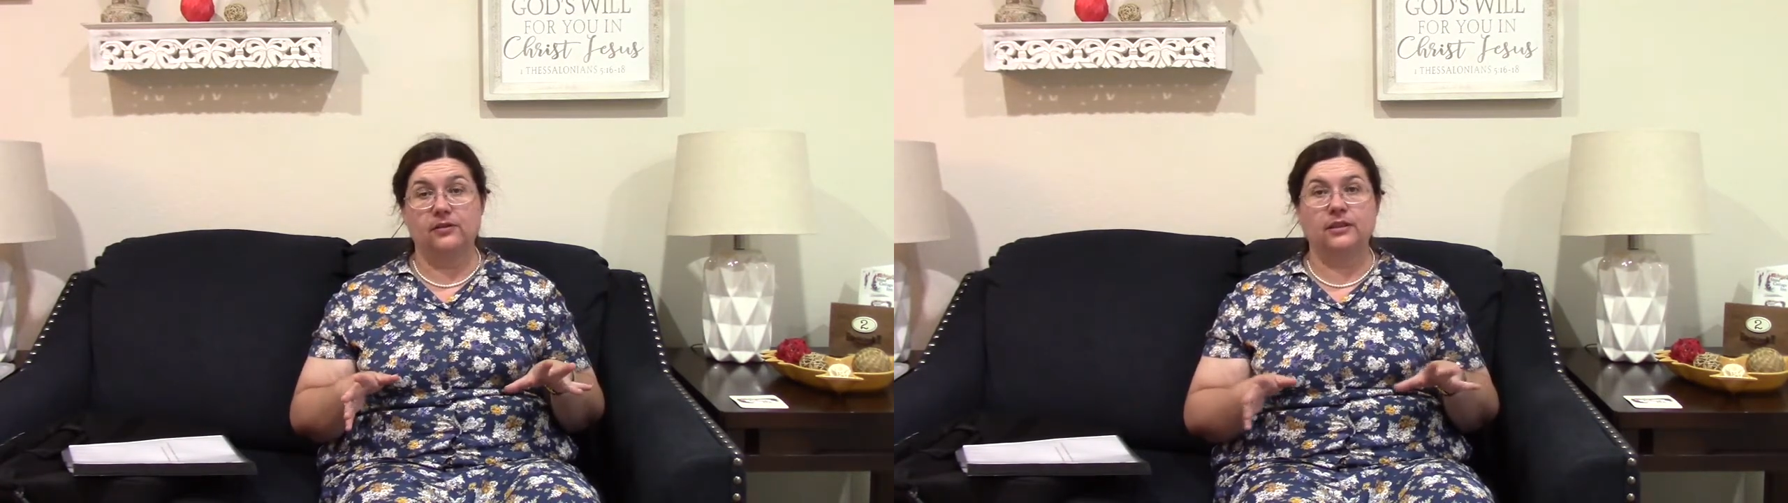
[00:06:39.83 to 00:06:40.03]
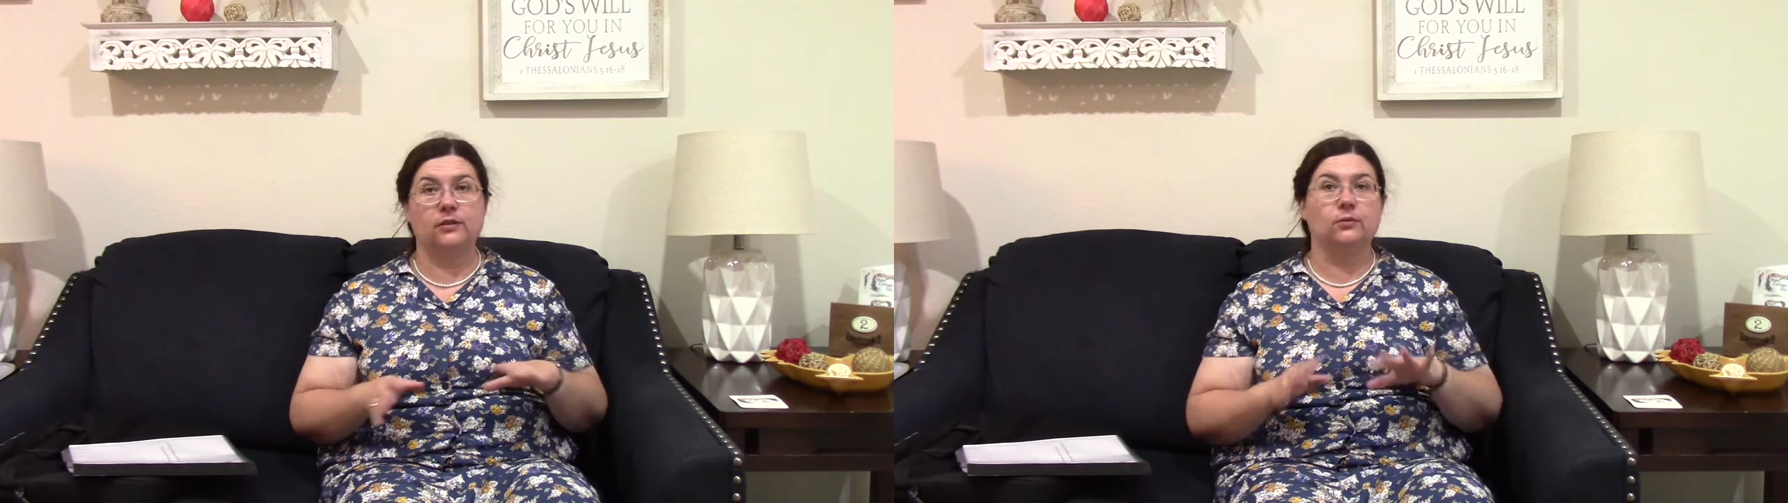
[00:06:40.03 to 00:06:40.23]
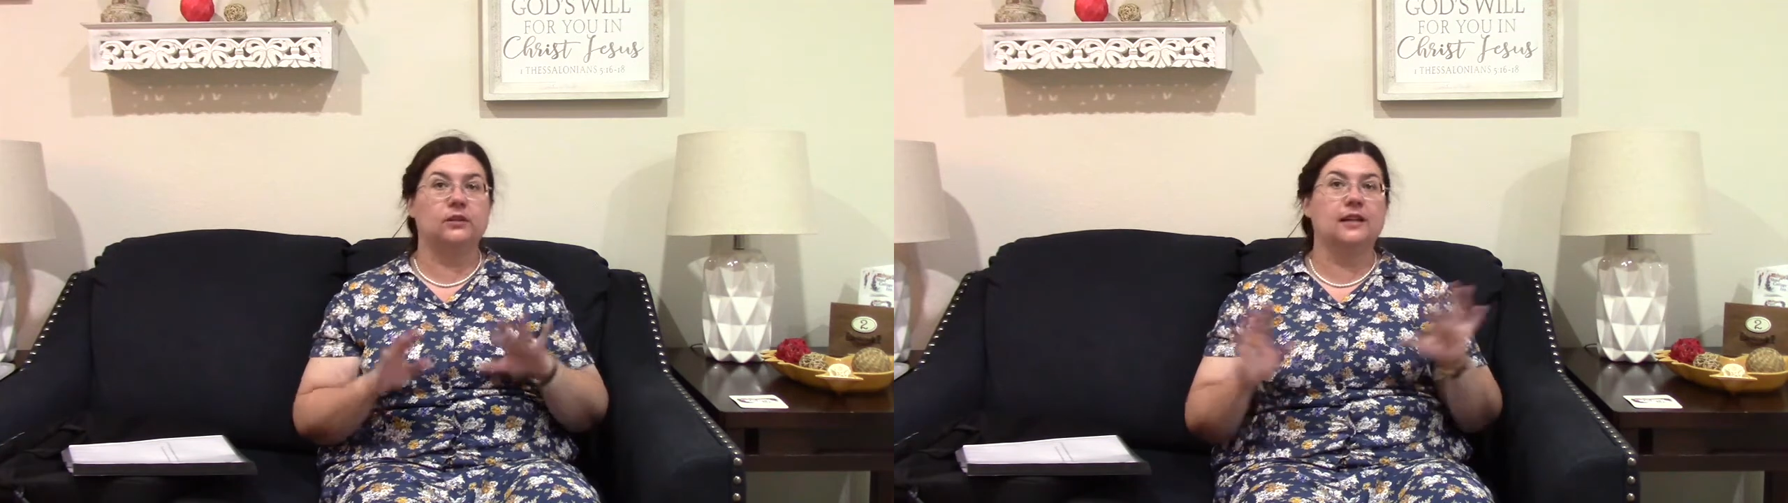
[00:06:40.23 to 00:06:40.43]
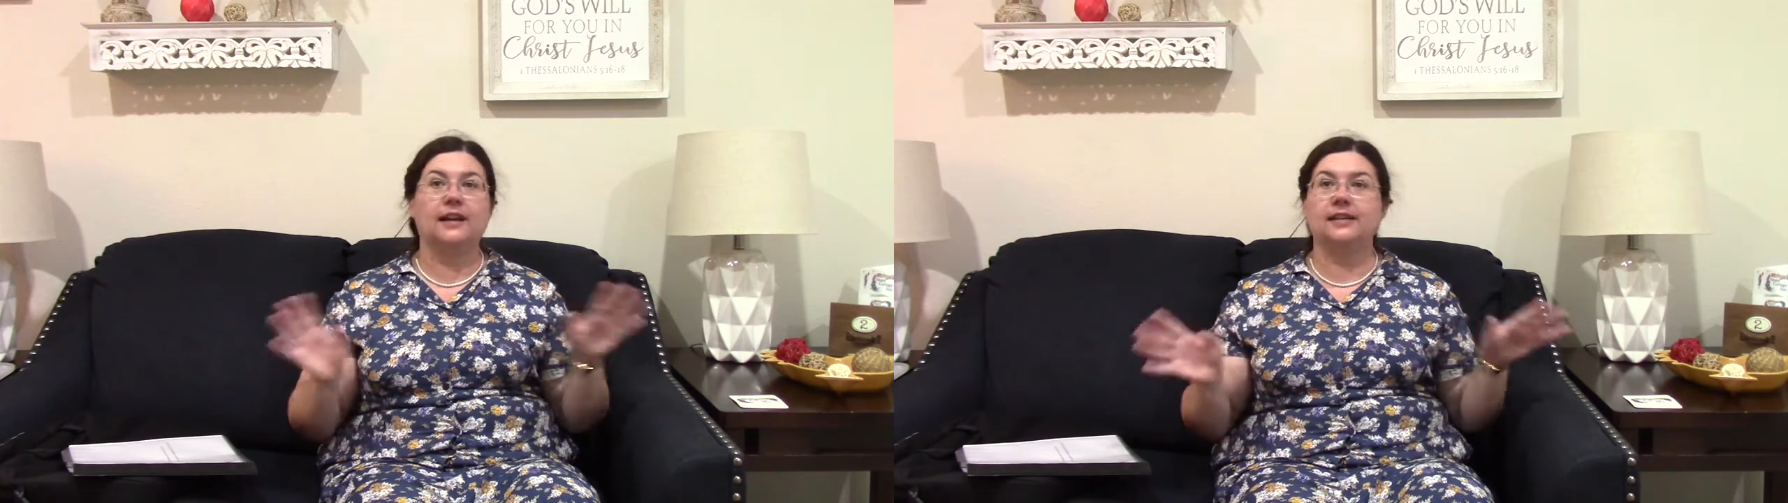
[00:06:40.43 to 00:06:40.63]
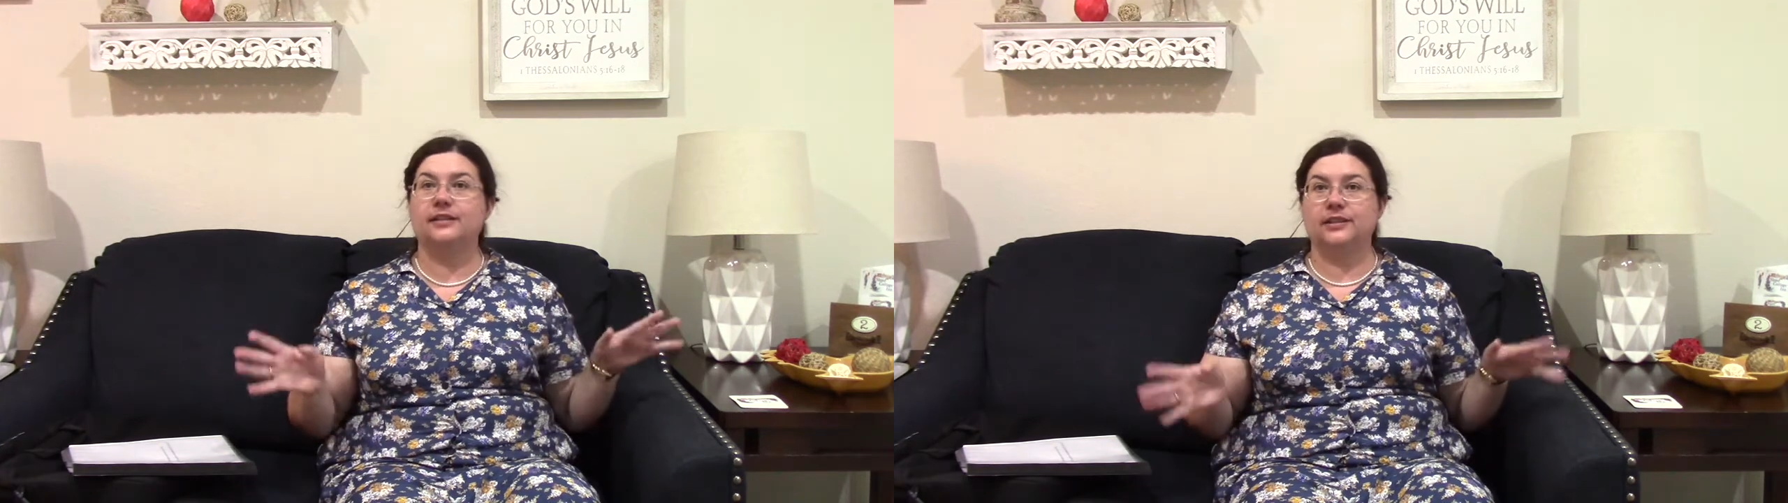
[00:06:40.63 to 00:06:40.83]
and you will
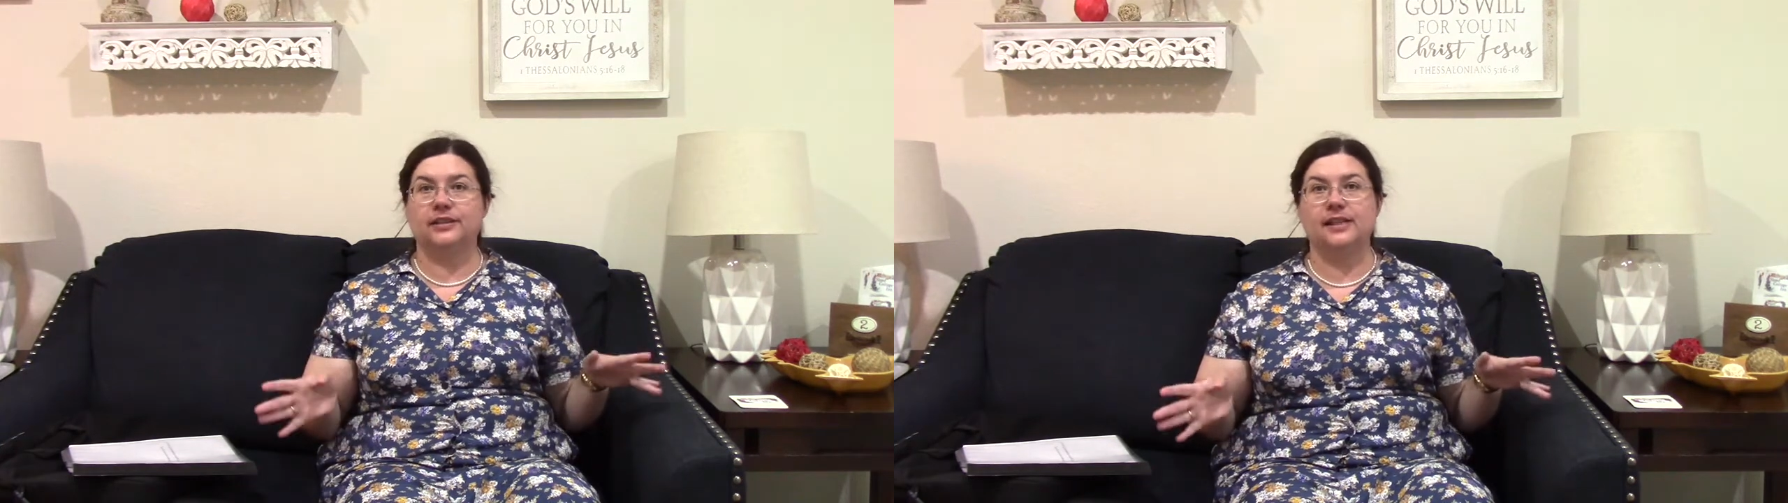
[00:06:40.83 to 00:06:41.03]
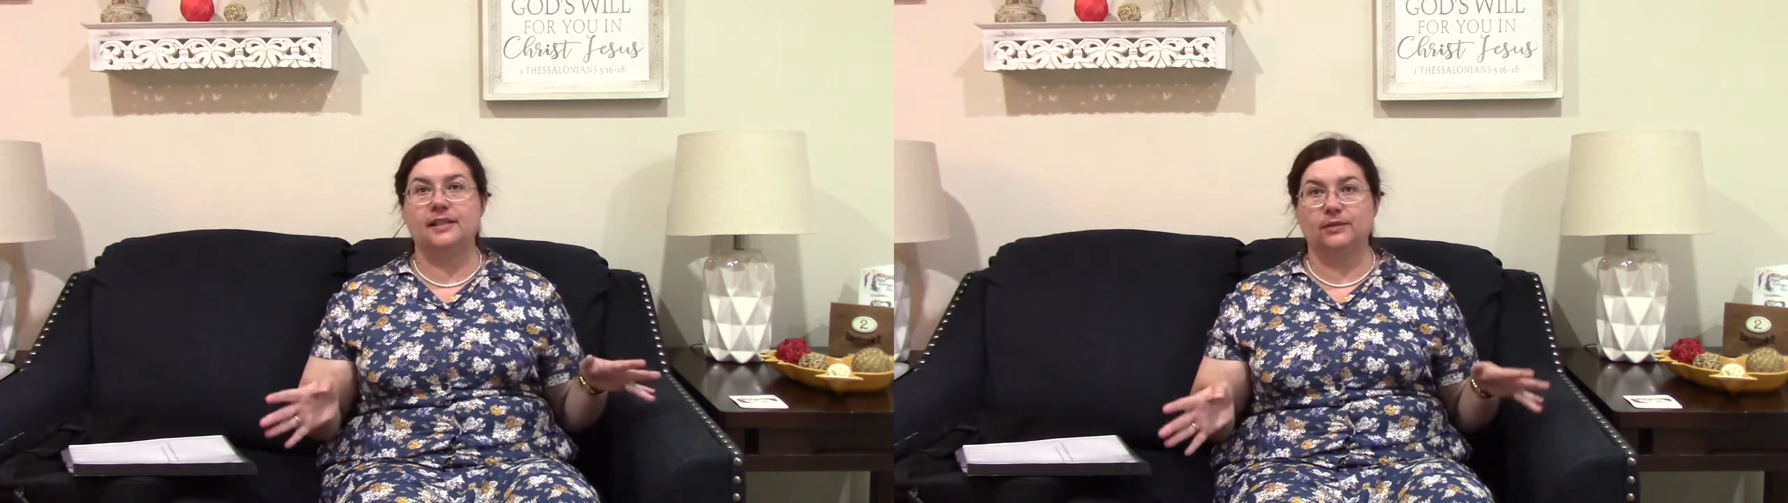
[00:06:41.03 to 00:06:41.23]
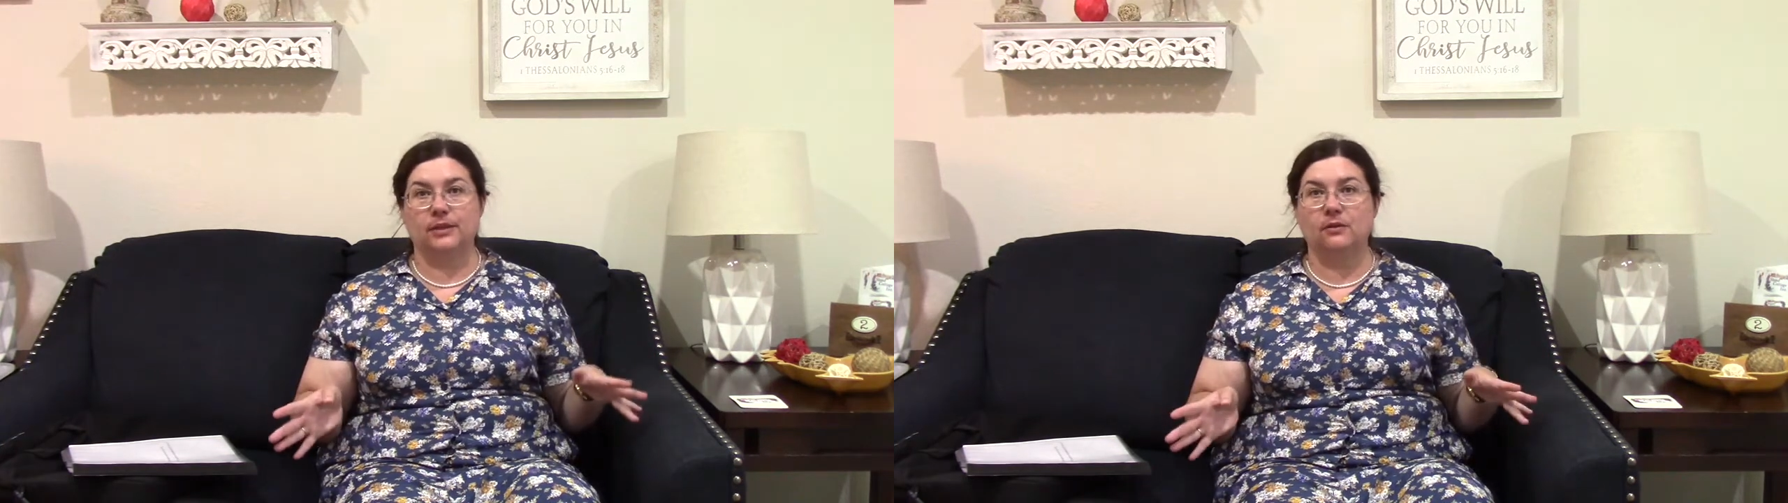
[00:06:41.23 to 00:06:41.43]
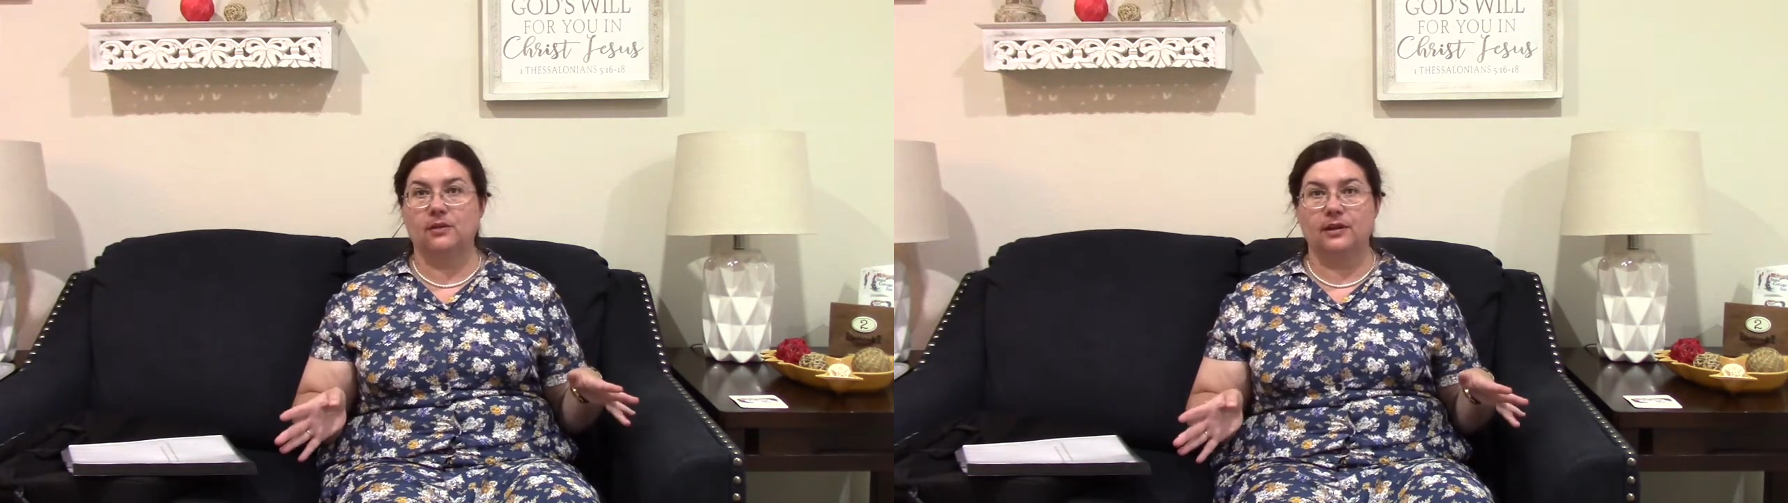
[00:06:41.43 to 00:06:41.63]
not understand what's going